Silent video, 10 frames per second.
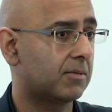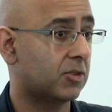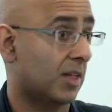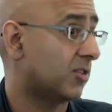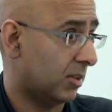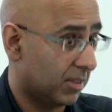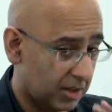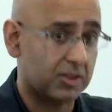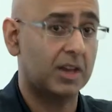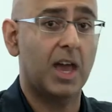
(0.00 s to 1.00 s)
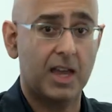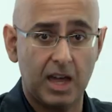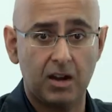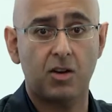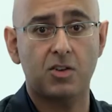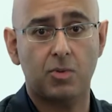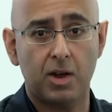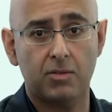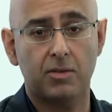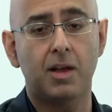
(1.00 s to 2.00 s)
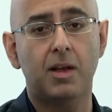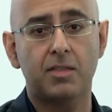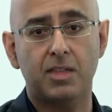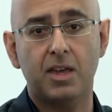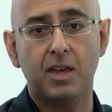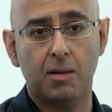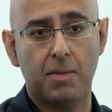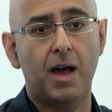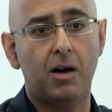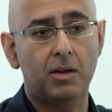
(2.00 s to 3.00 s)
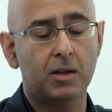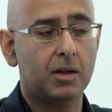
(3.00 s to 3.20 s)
So that's, again, a nice way of thinking about